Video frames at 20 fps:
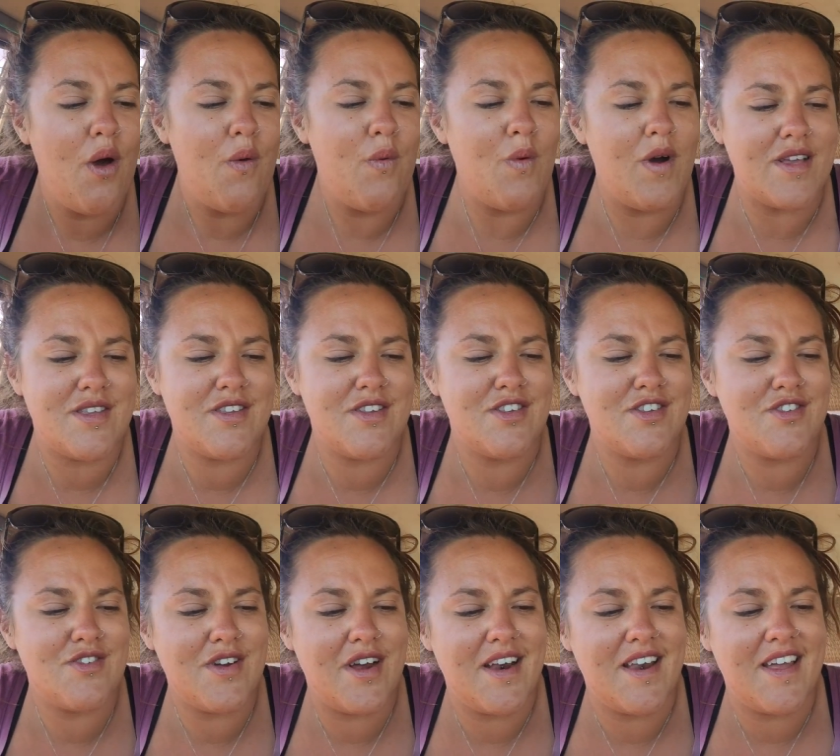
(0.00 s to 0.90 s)
Western
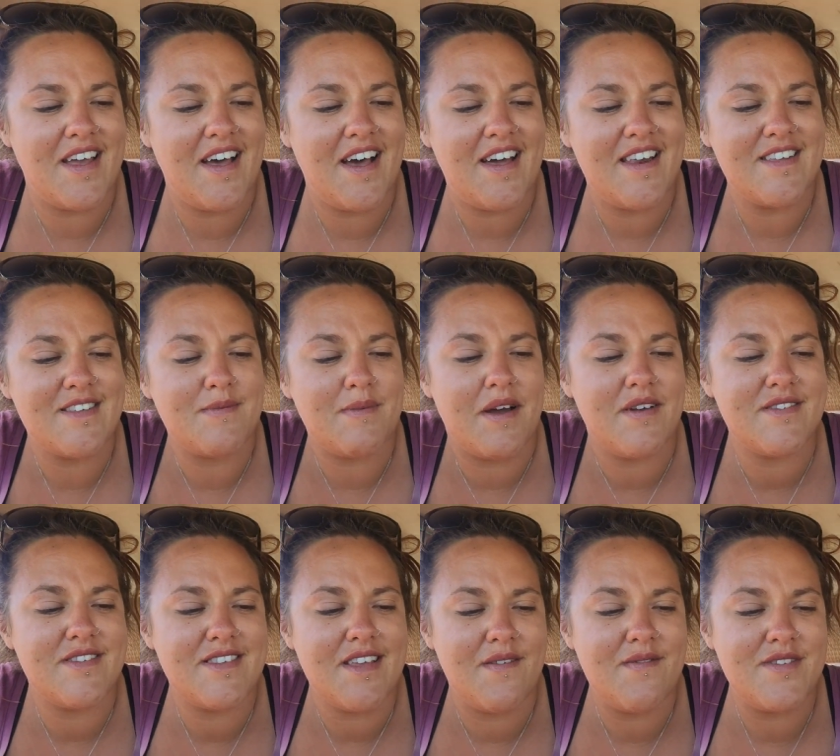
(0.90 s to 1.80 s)
Australia, and is about
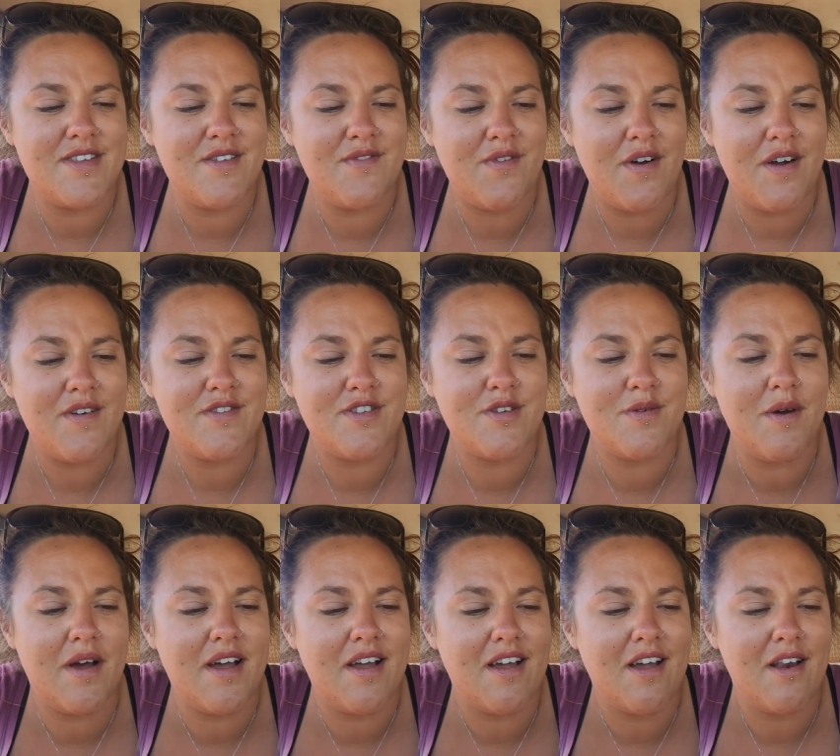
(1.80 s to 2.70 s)
75
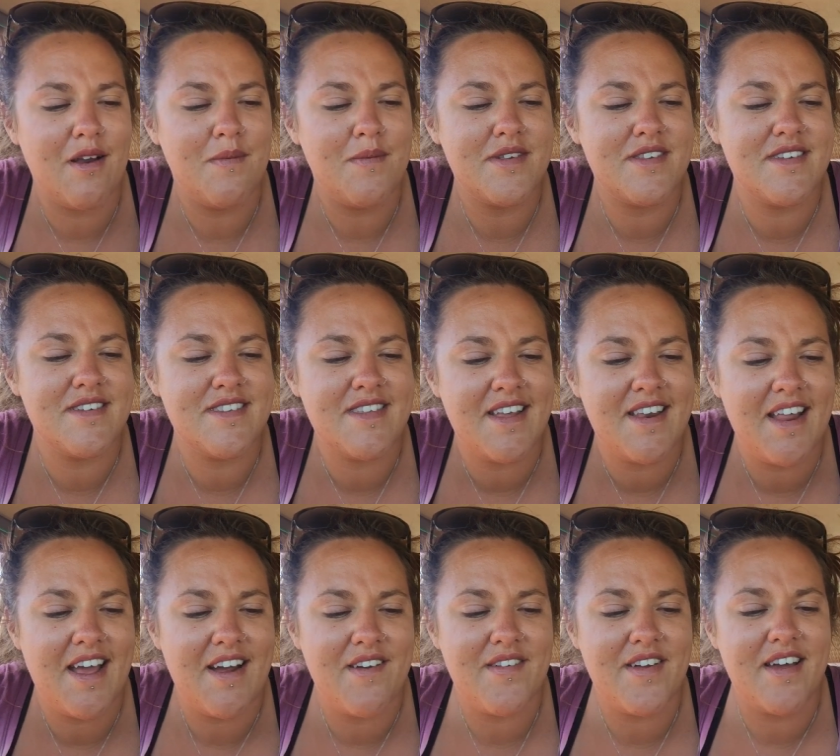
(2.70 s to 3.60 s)
square kilometres in
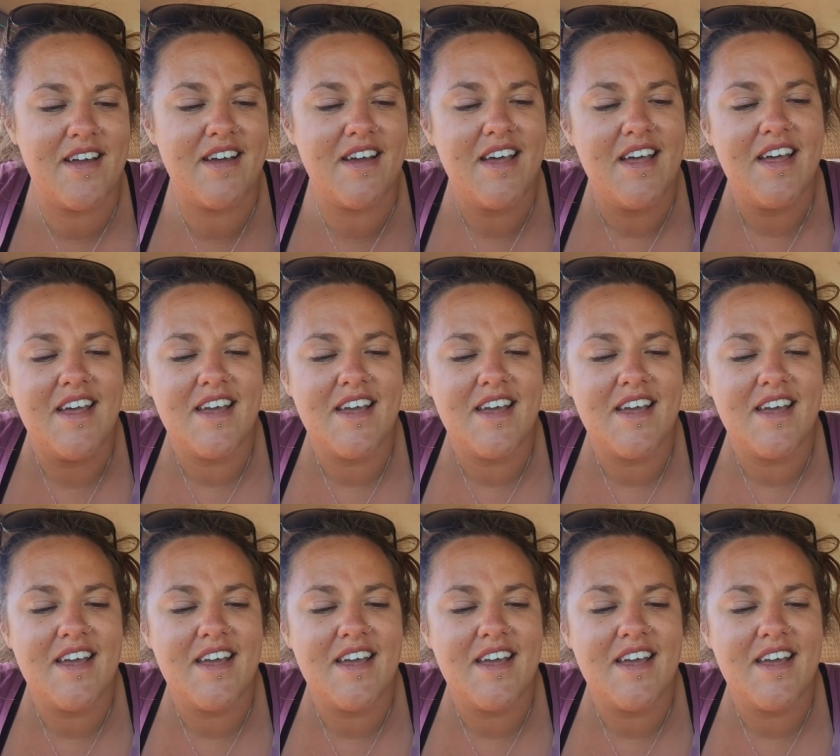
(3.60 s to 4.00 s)
area,